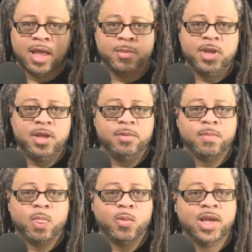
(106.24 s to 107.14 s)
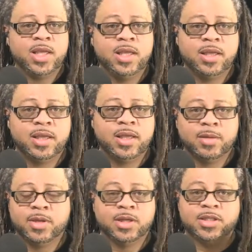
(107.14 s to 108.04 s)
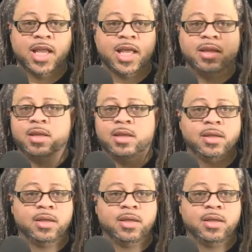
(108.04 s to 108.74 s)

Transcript: I mean, really? I mean, it's like,